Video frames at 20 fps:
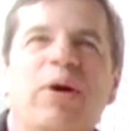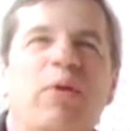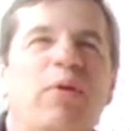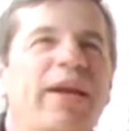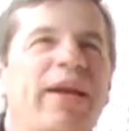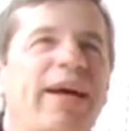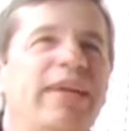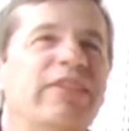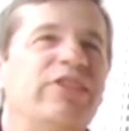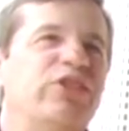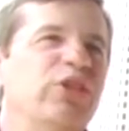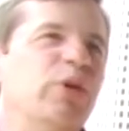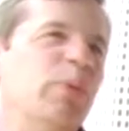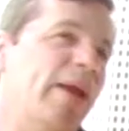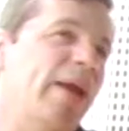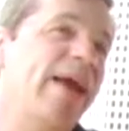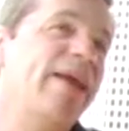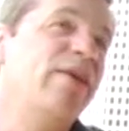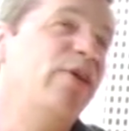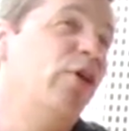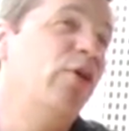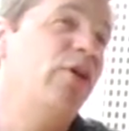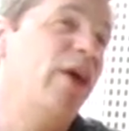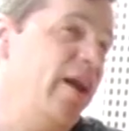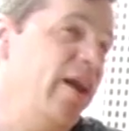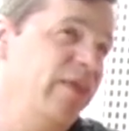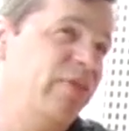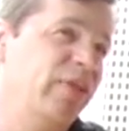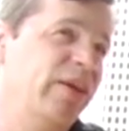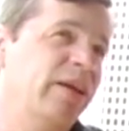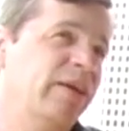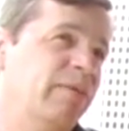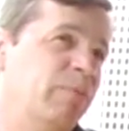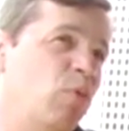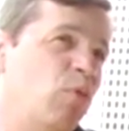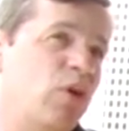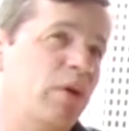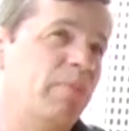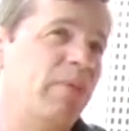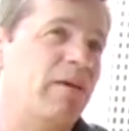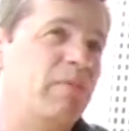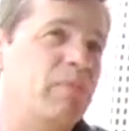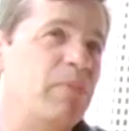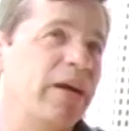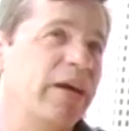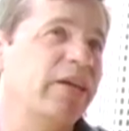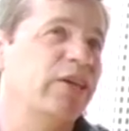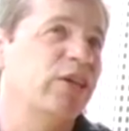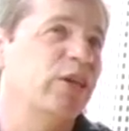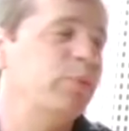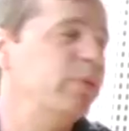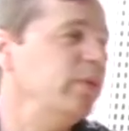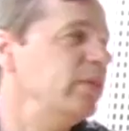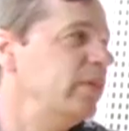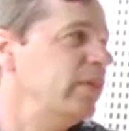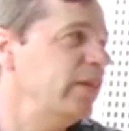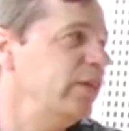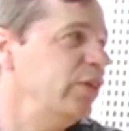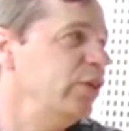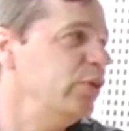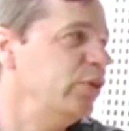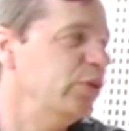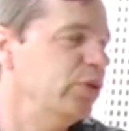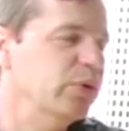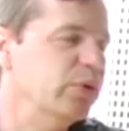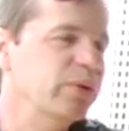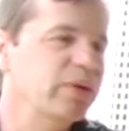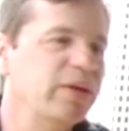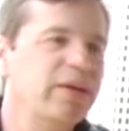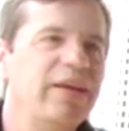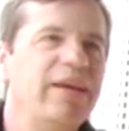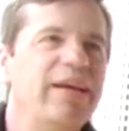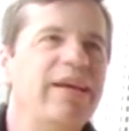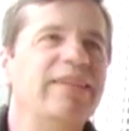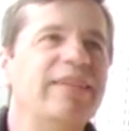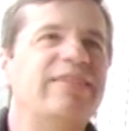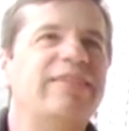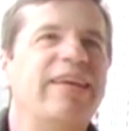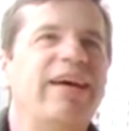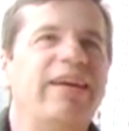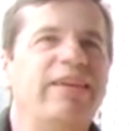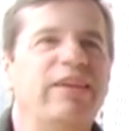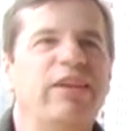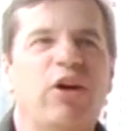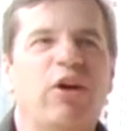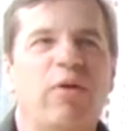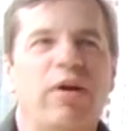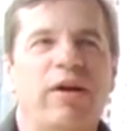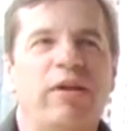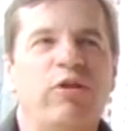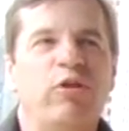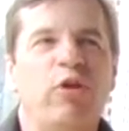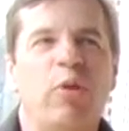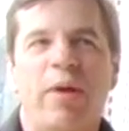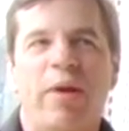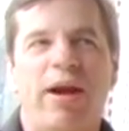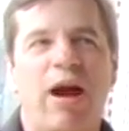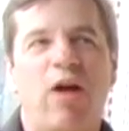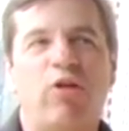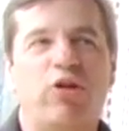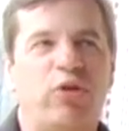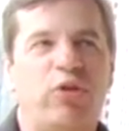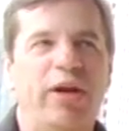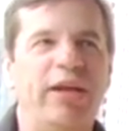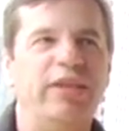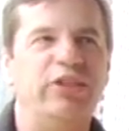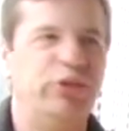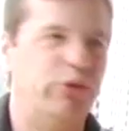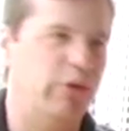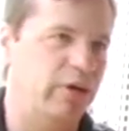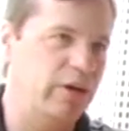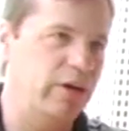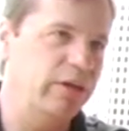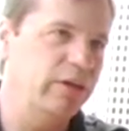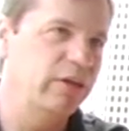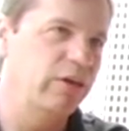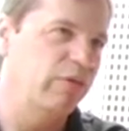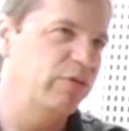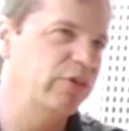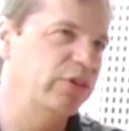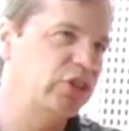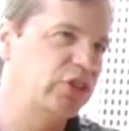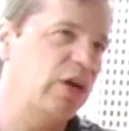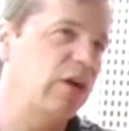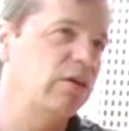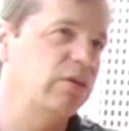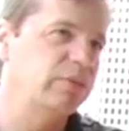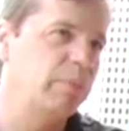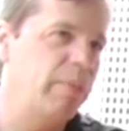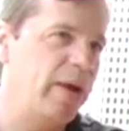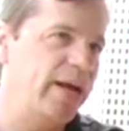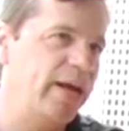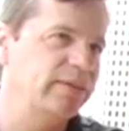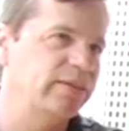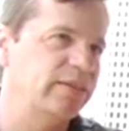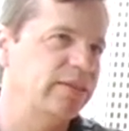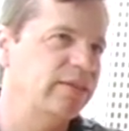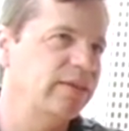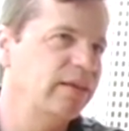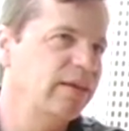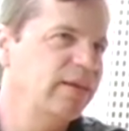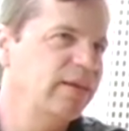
Well, what I assume, and I don't know anything more about Mike Kerben than you do, is that, you know, no matter how crazy you are, you know, if you're Charles Manson,